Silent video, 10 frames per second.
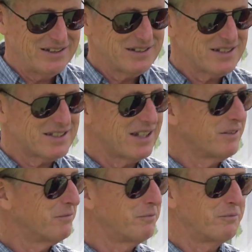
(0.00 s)
a set
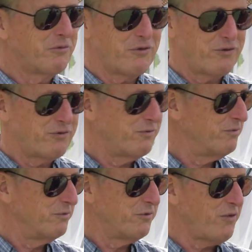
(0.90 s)
of
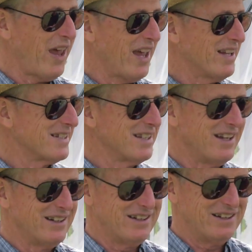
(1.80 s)
fans
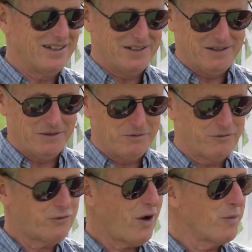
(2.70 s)
on a
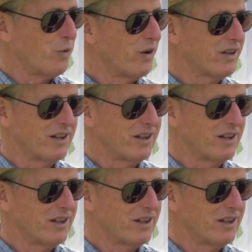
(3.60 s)
framework